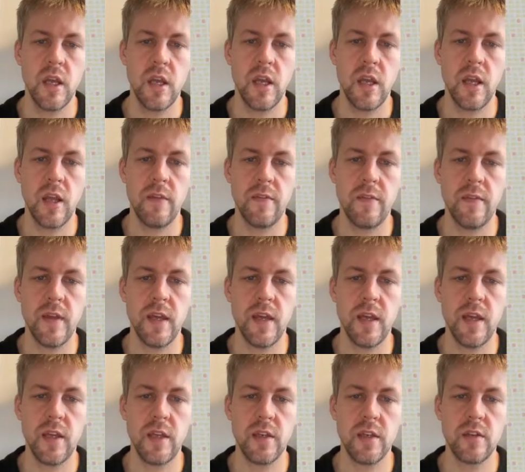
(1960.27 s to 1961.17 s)
and
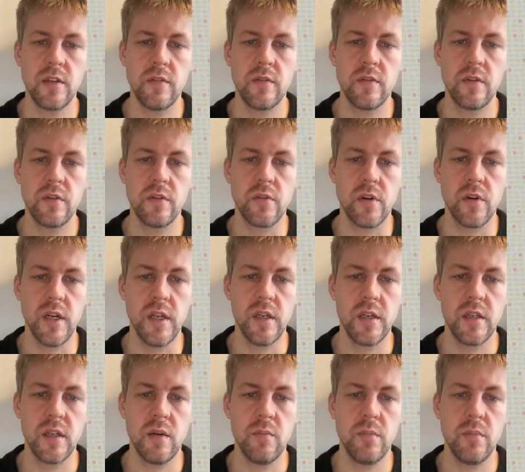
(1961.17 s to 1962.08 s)
then the
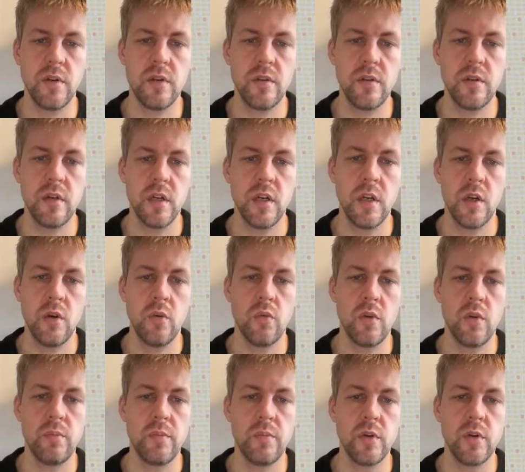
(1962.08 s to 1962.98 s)
right number
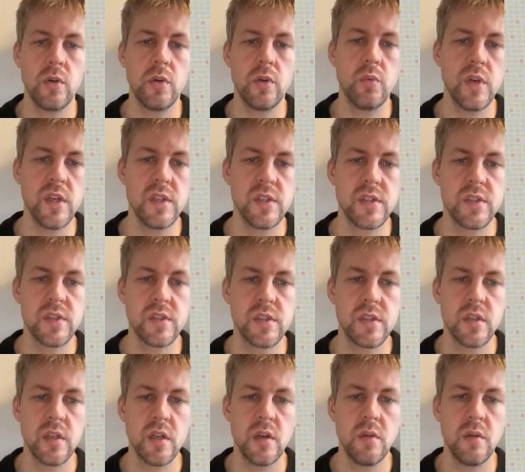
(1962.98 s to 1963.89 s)
will be
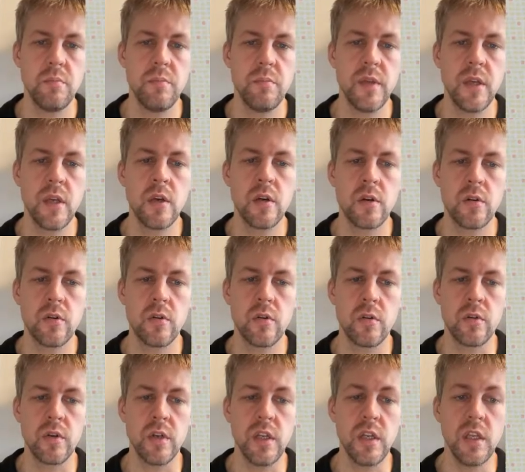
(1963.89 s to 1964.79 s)
always bigger
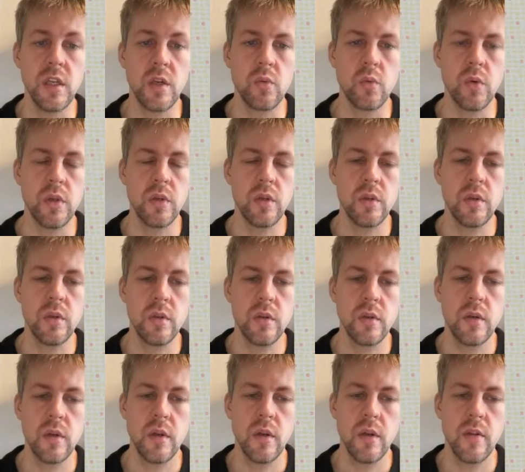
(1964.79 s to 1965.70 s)
or equal
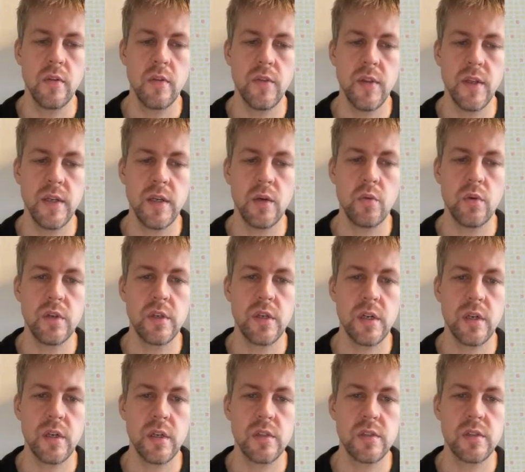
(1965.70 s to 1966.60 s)
than our
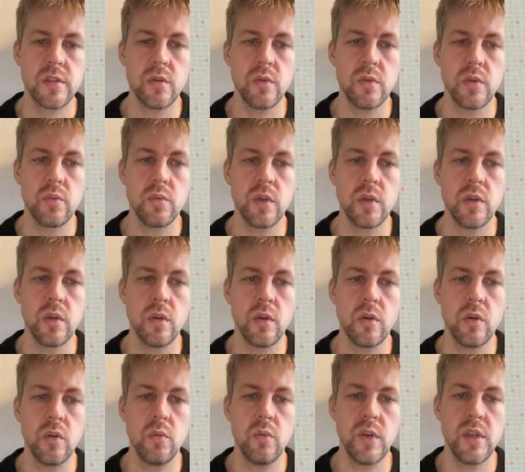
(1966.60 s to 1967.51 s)
target, so it will
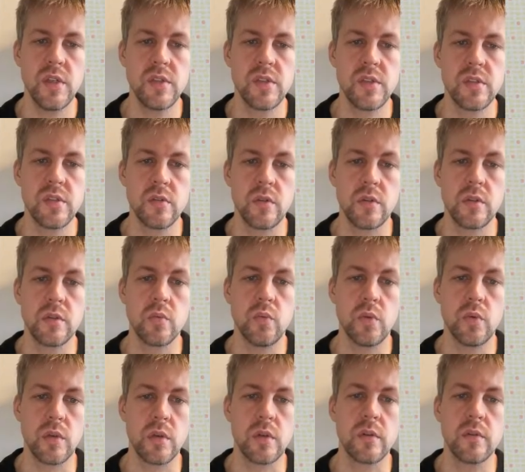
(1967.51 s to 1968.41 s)
always not
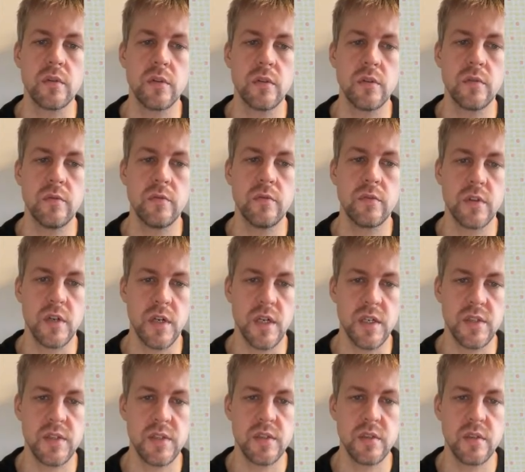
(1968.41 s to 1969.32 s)
work for
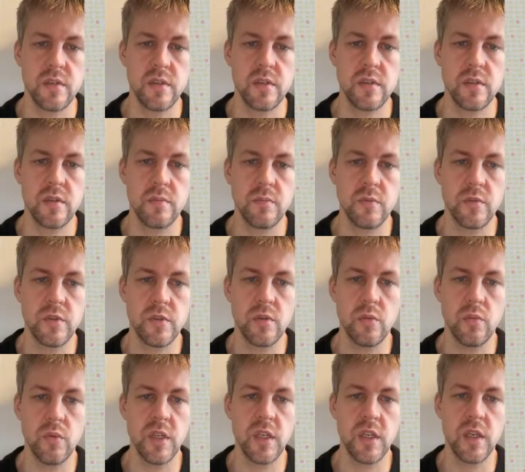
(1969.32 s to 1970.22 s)
us. So
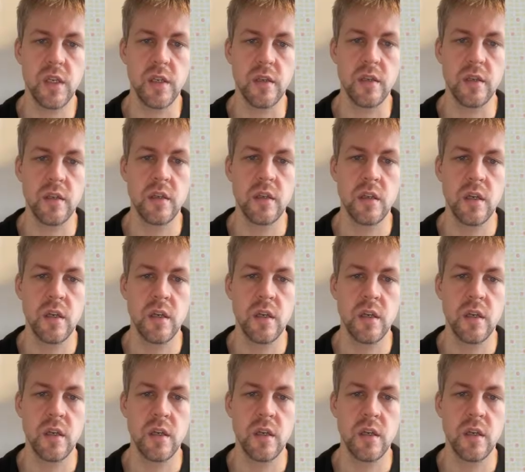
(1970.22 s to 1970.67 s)
we can